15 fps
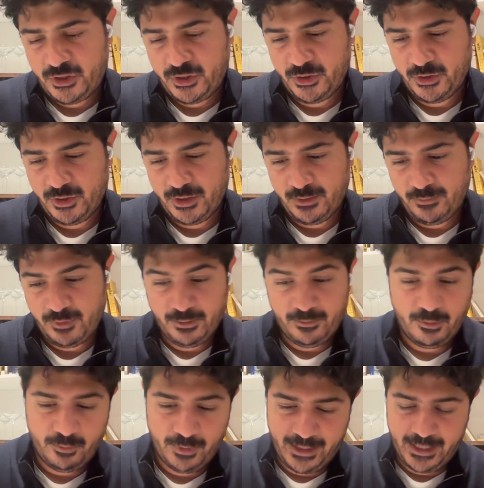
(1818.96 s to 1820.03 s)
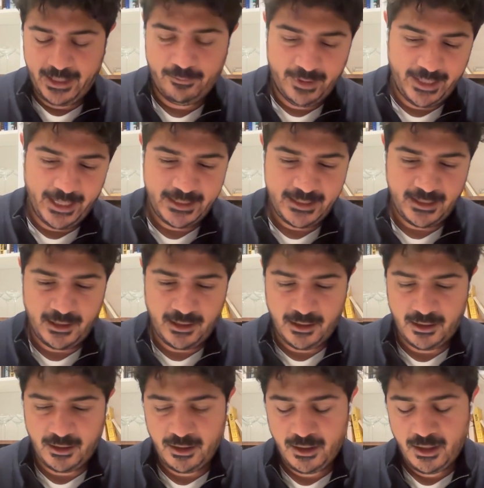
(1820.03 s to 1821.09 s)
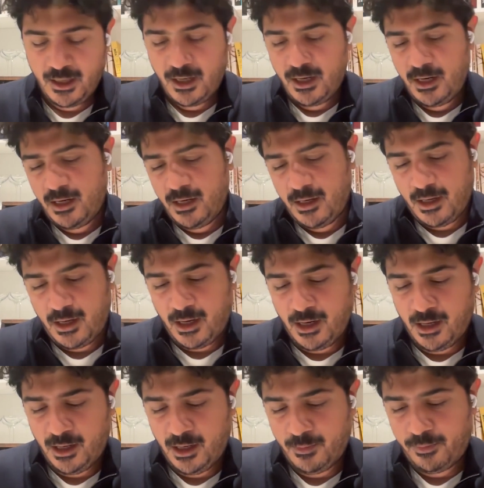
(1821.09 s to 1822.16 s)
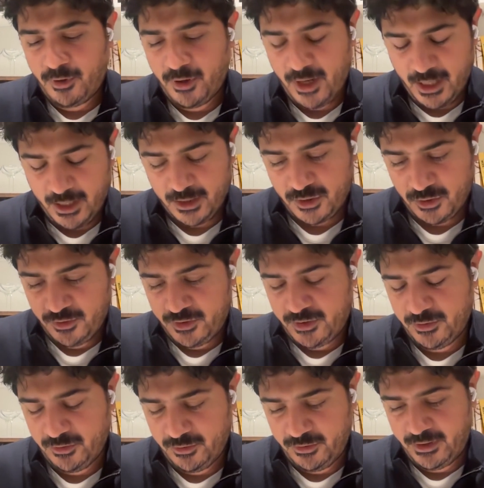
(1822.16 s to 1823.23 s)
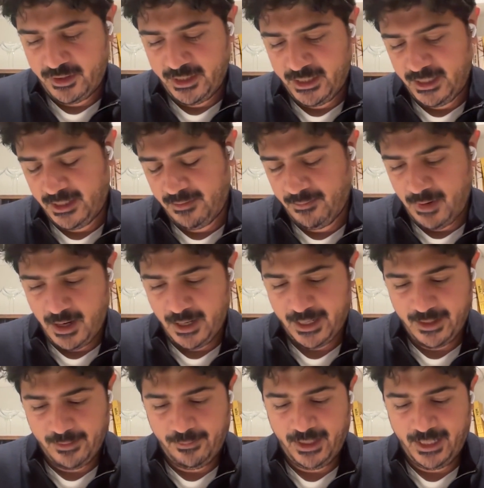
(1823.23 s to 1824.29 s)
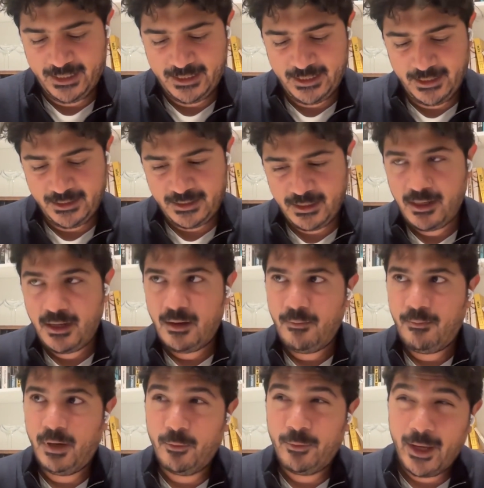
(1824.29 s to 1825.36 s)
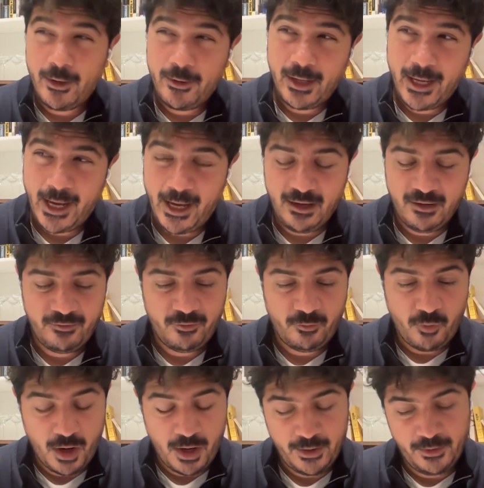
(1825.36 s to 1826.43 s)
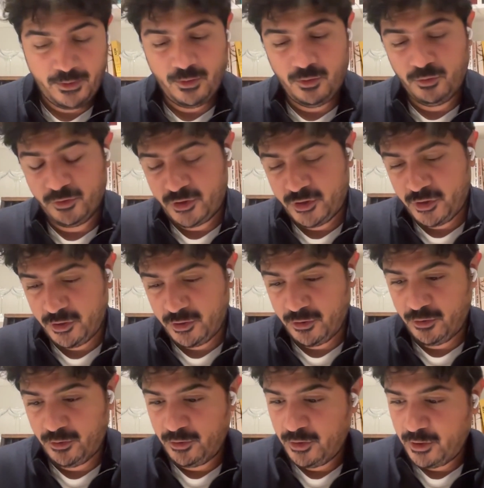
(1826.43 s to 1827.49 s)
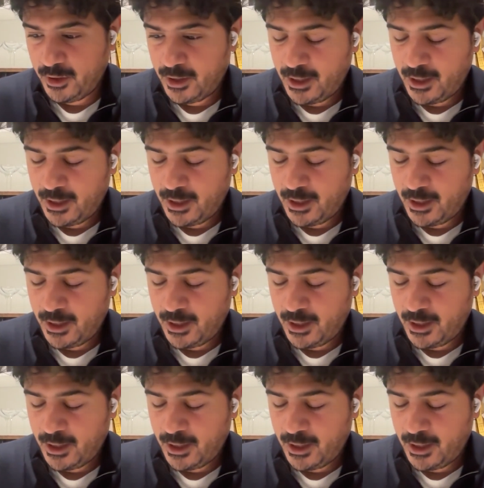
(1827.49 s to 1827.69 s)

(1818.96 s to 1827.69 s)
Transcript: we get our products onto the marketplaces, but we only have one or two